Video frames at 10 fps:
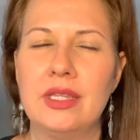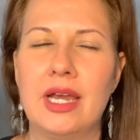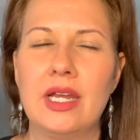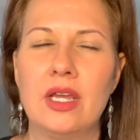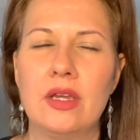
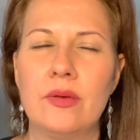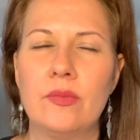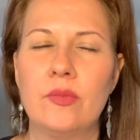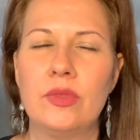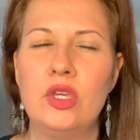that
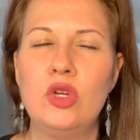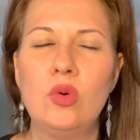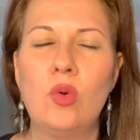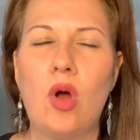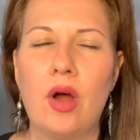
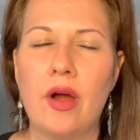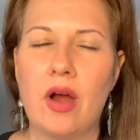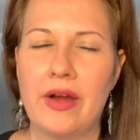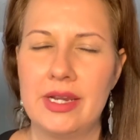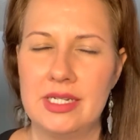you are
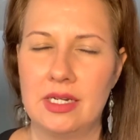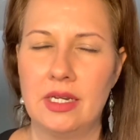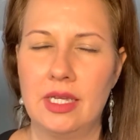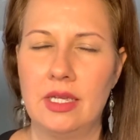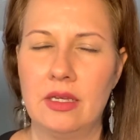our identity.